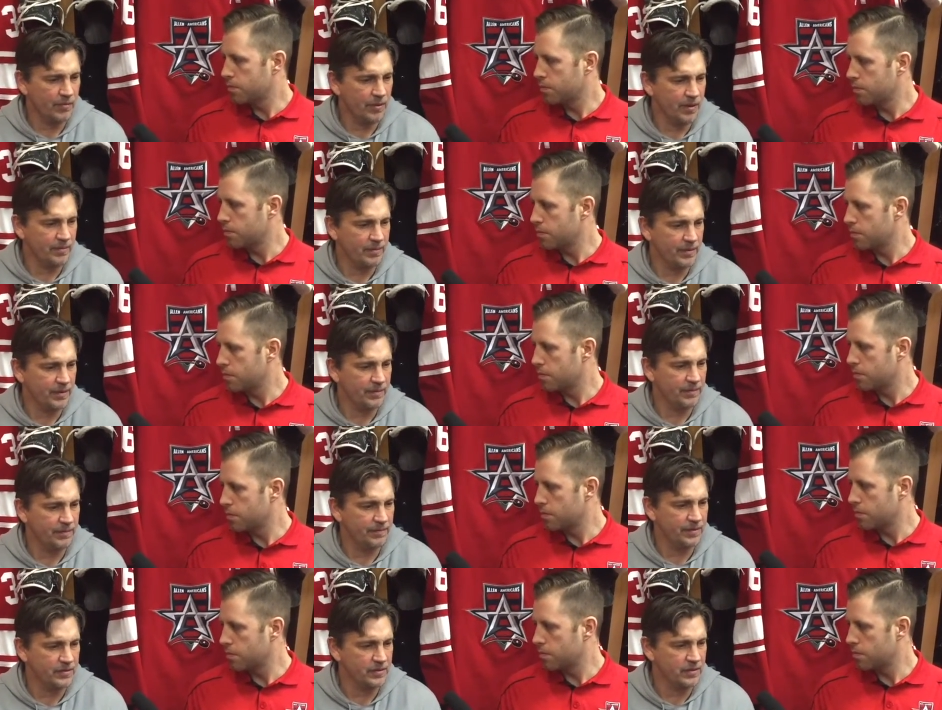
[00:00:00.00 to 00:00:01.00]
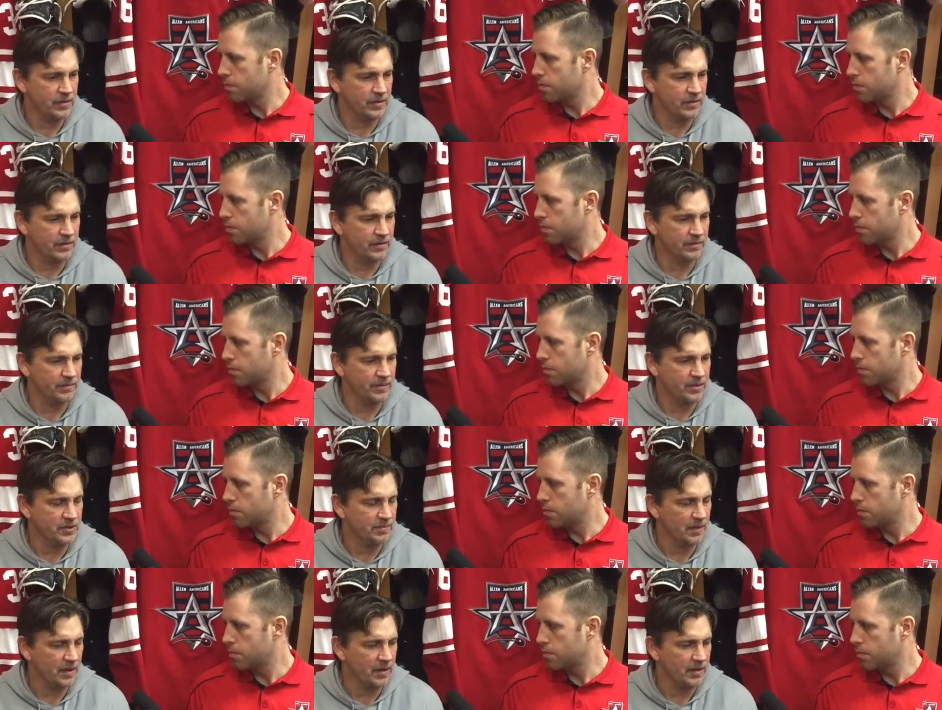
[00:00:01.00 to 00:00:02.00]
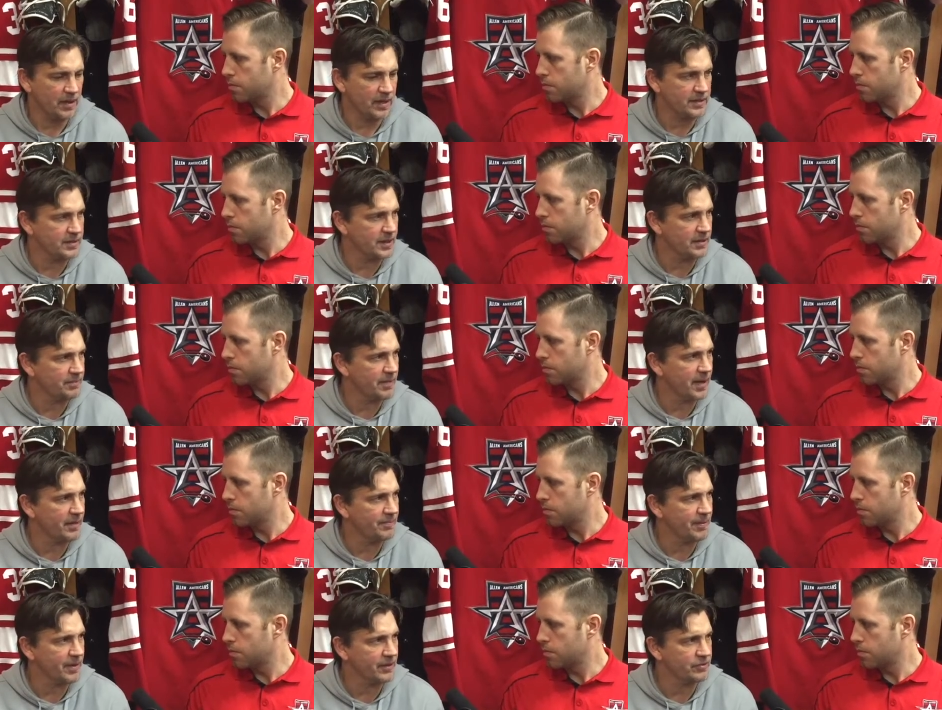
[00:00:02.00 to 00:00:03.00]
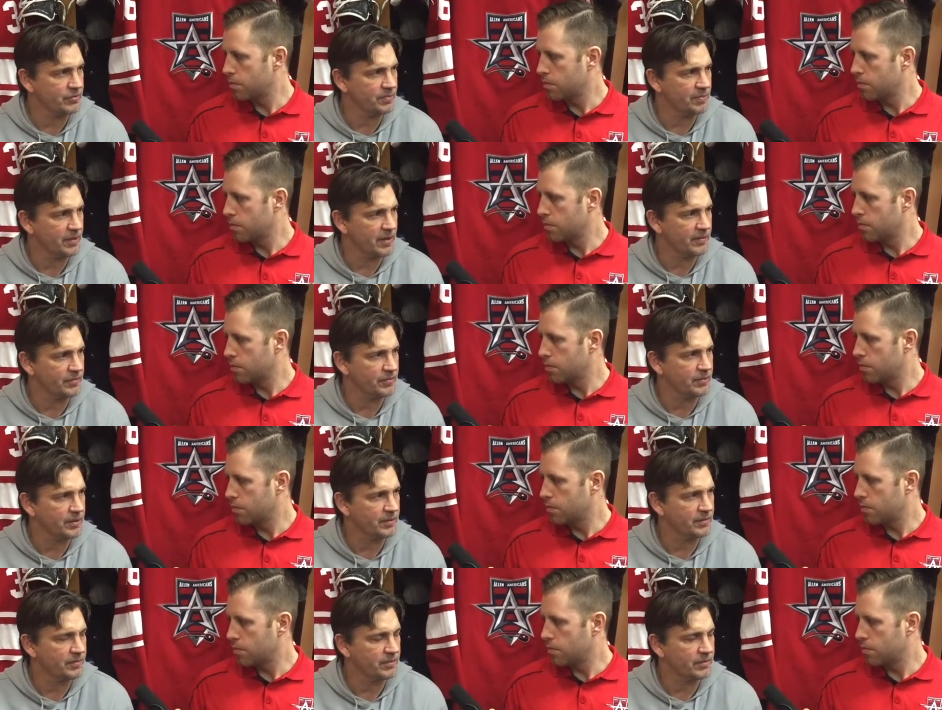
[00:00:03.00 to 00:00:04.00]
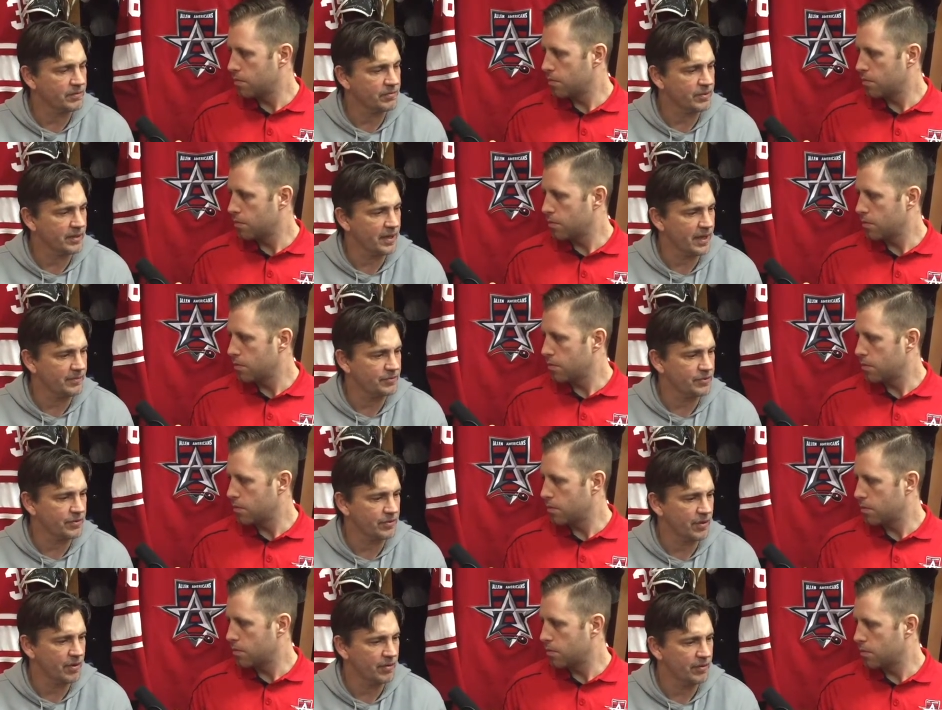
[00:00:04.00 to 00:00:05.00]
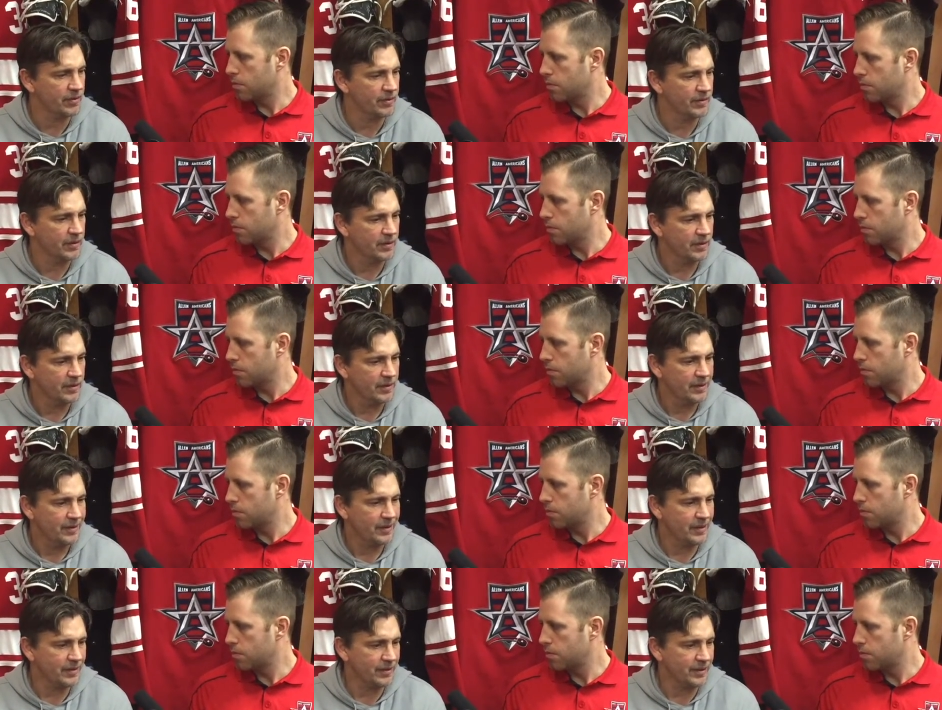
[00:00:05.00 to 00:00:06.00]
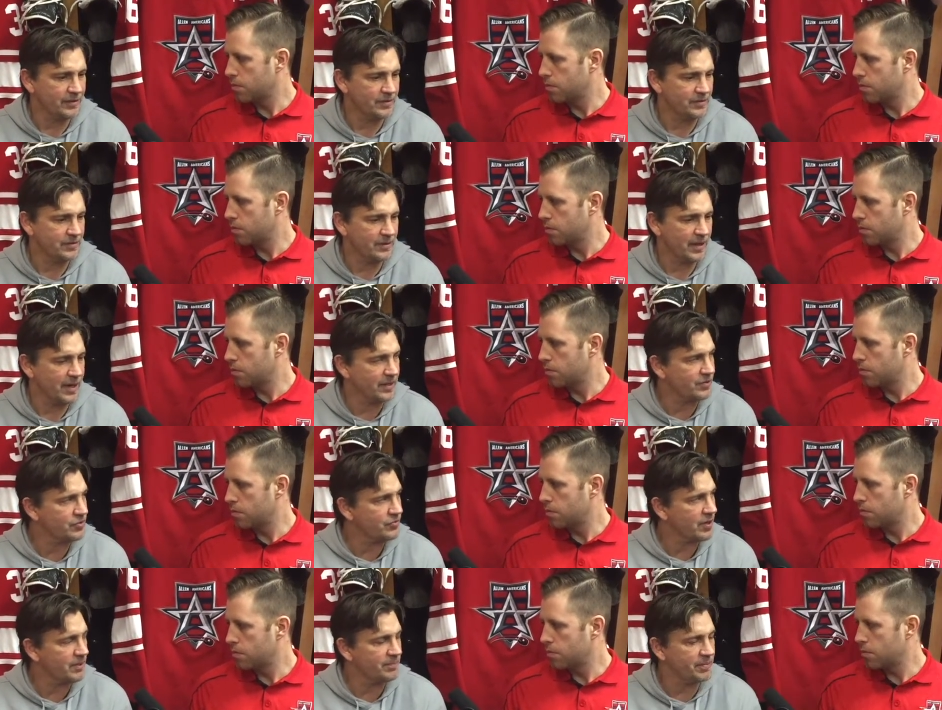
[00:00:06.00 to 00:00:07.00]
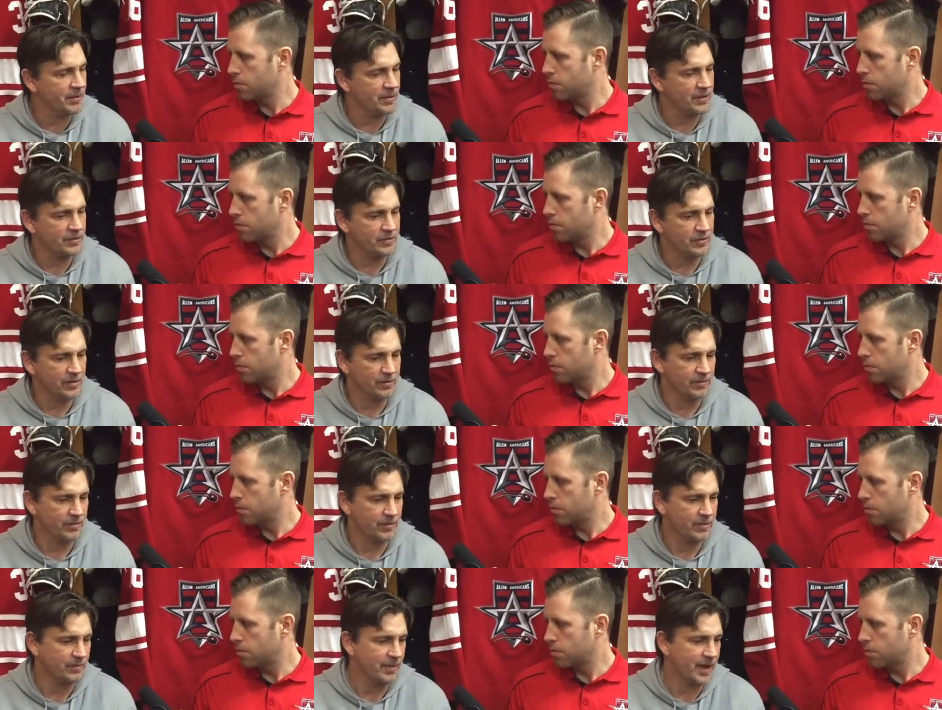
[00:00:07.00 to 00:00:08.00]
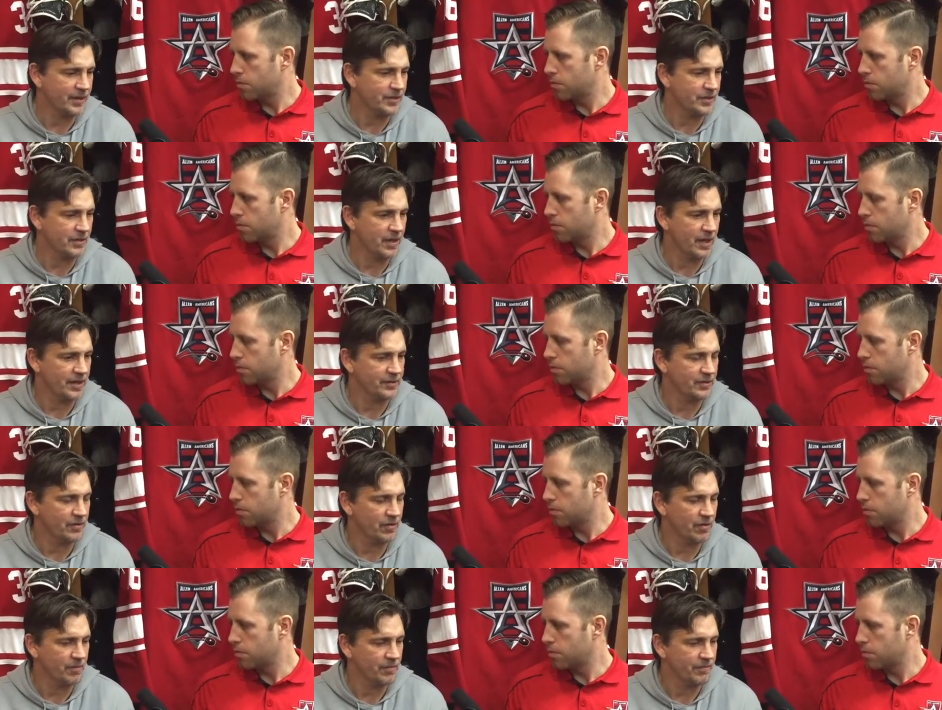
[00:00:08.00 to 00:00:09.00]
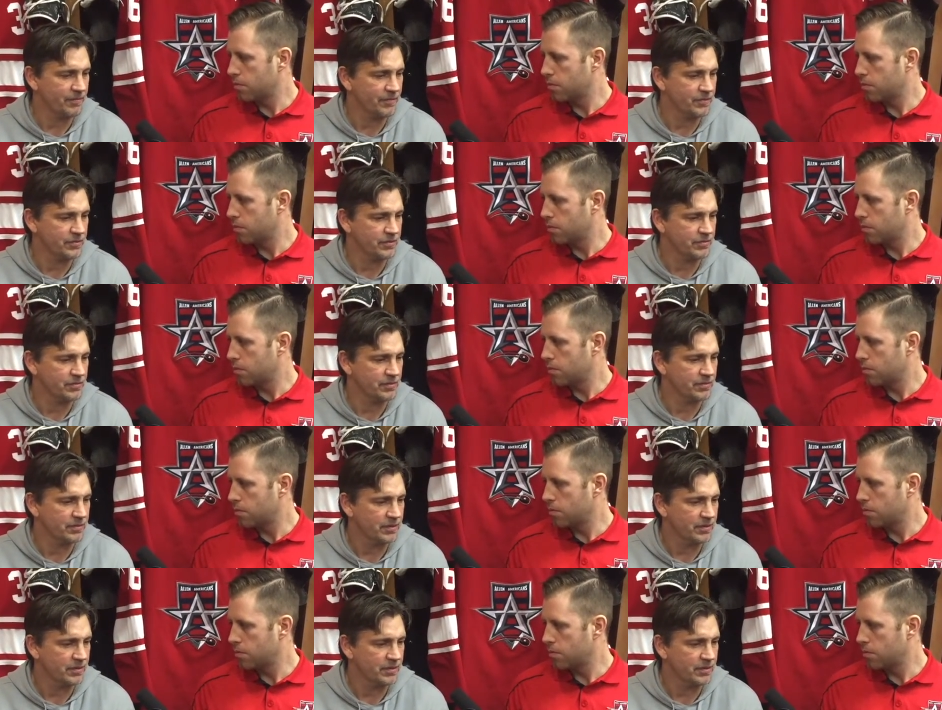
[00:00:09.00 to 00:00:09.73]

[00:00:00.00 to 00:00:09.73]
Speaker 1: want to be physical and be smart not take bad penalties we play him three three games in a row and you know that's nine straight periods so we were matching lines at home the first two